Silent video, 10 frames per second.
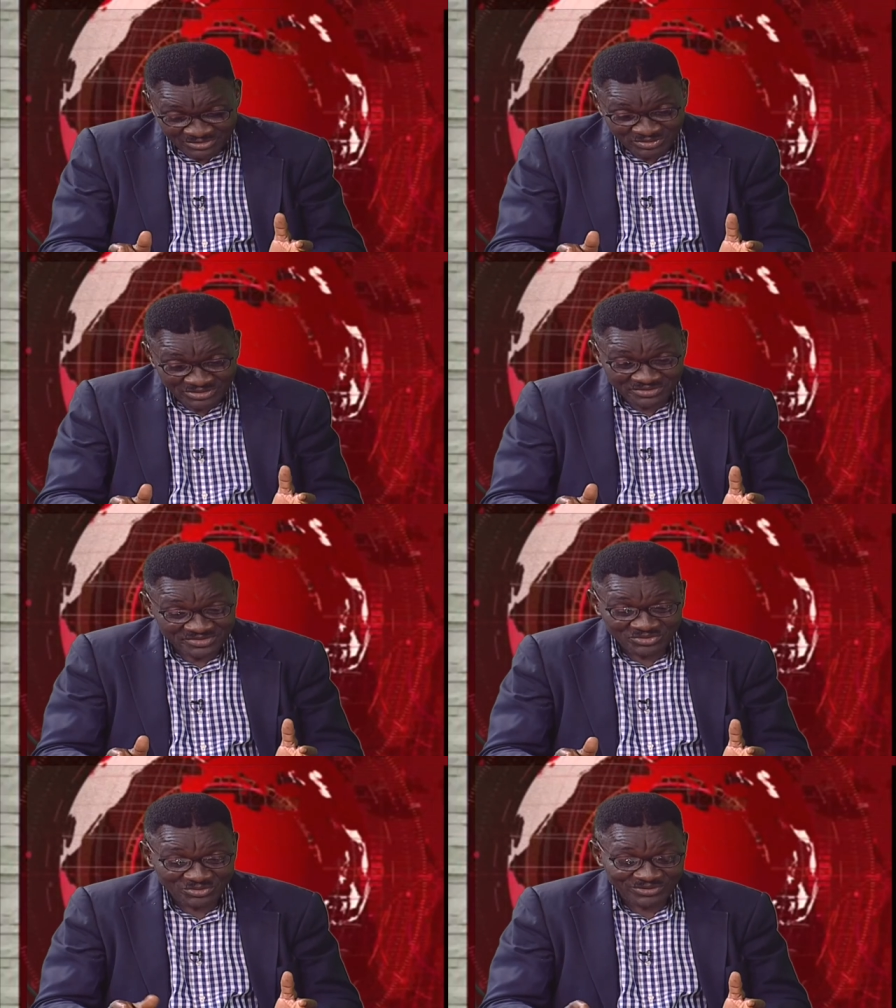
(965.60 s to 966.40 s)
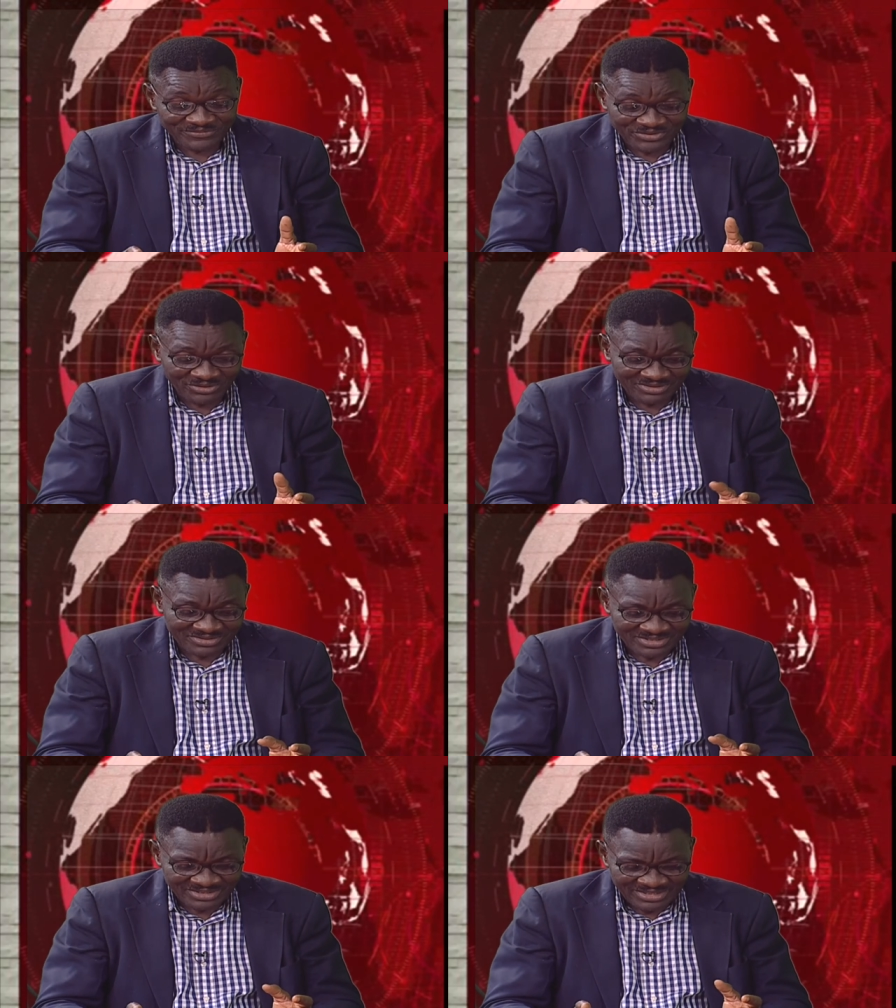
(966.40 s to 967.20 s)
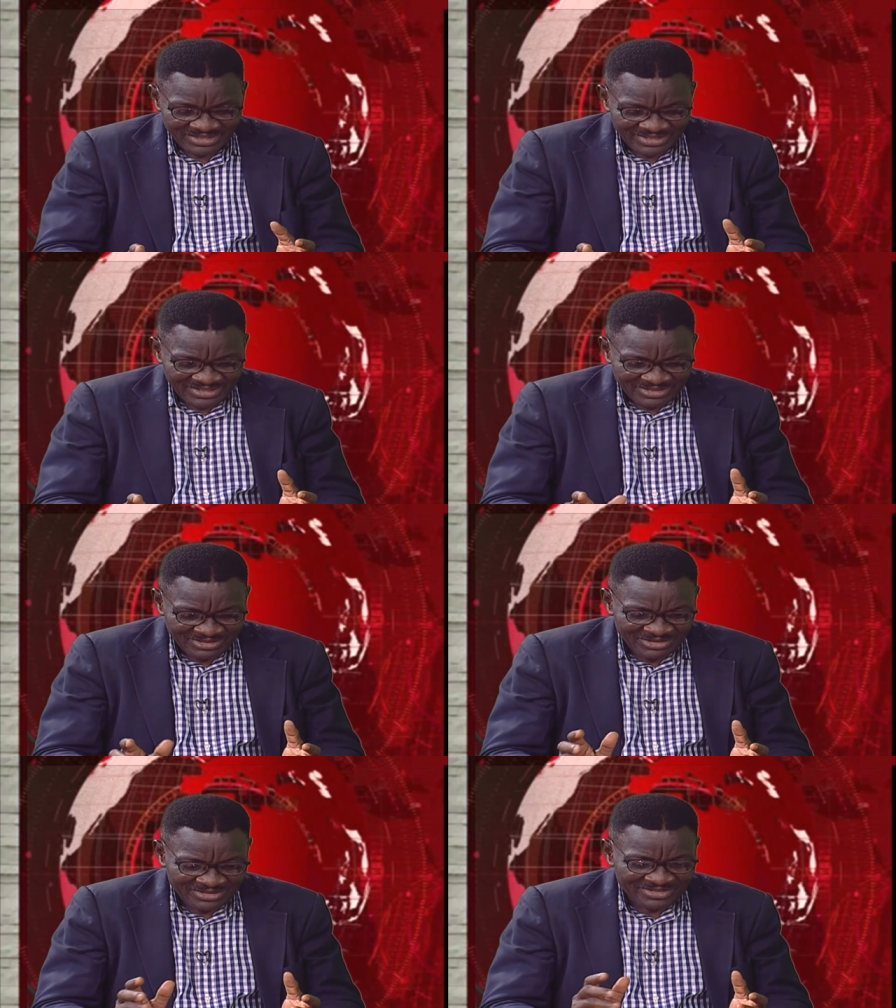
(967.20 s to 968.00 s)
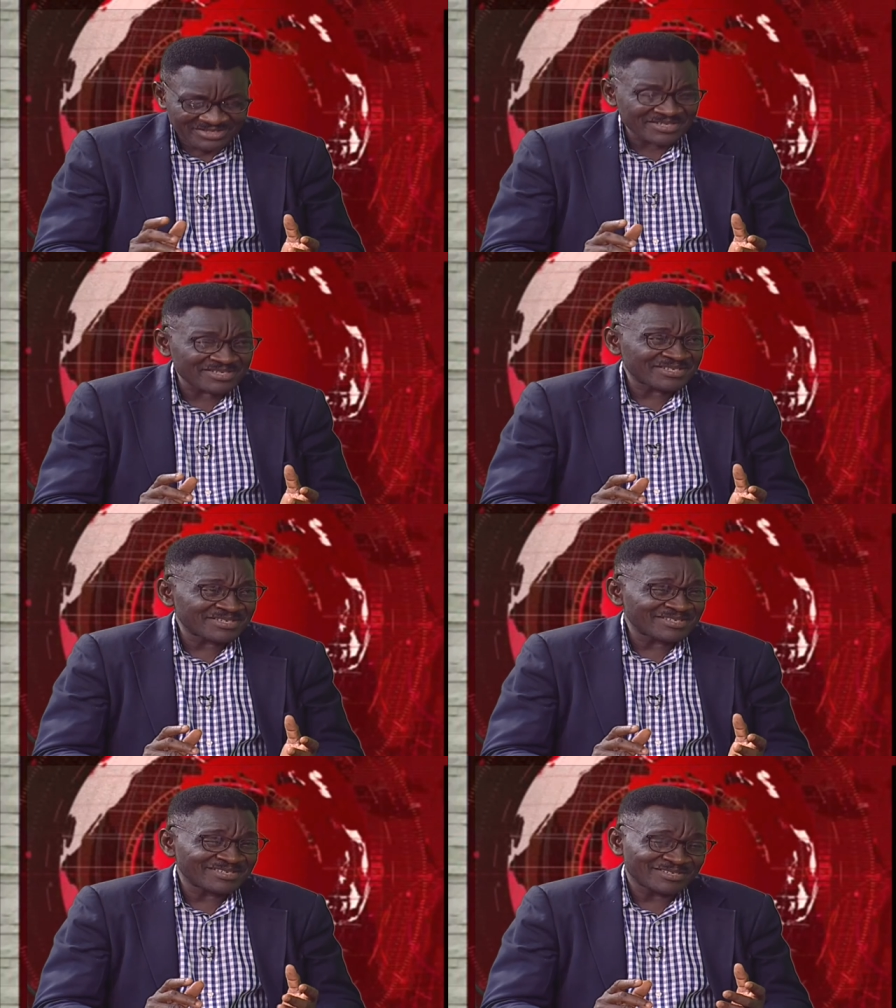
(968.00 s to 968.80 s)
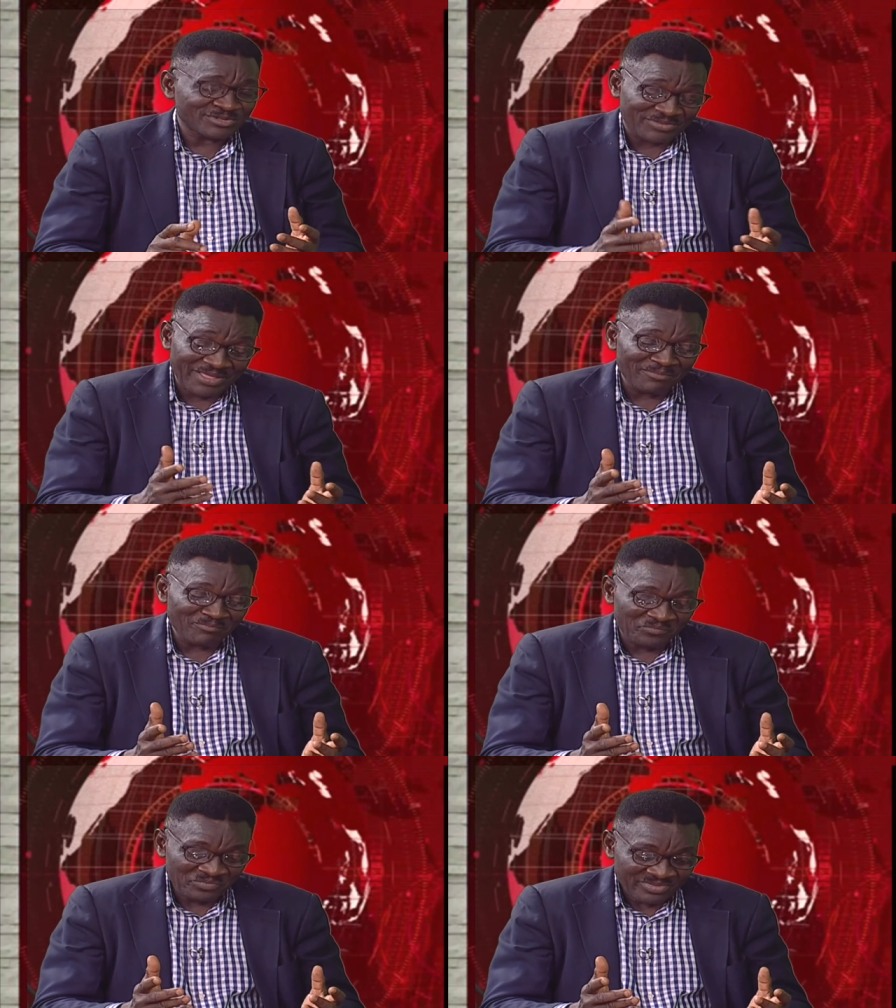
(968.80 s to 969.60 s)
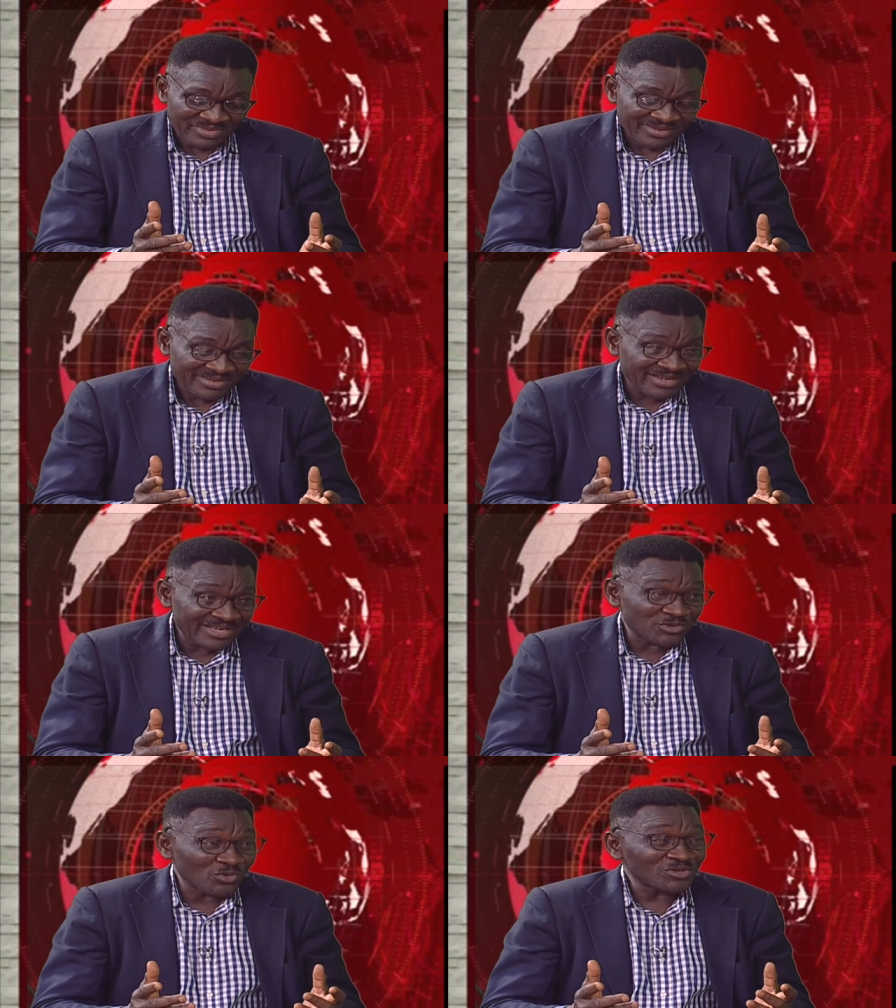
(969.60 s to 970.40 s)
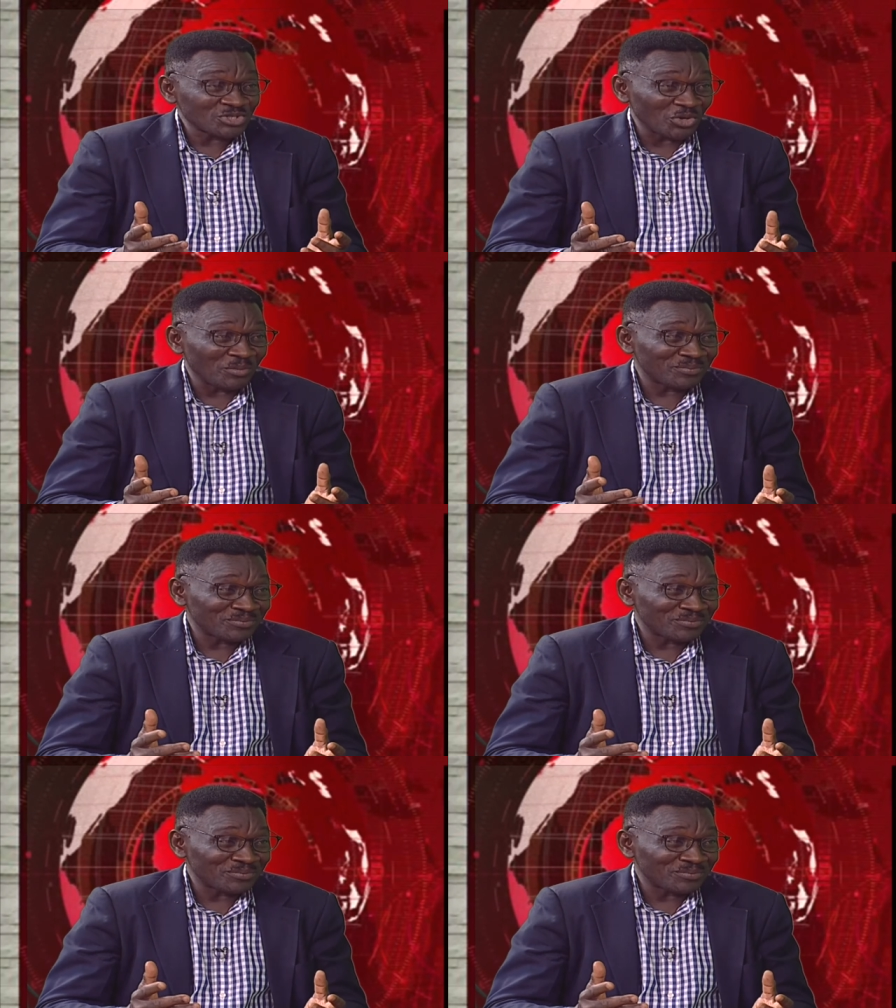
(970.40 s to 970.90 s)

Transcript: to another school of thought, this is to them a talk shop.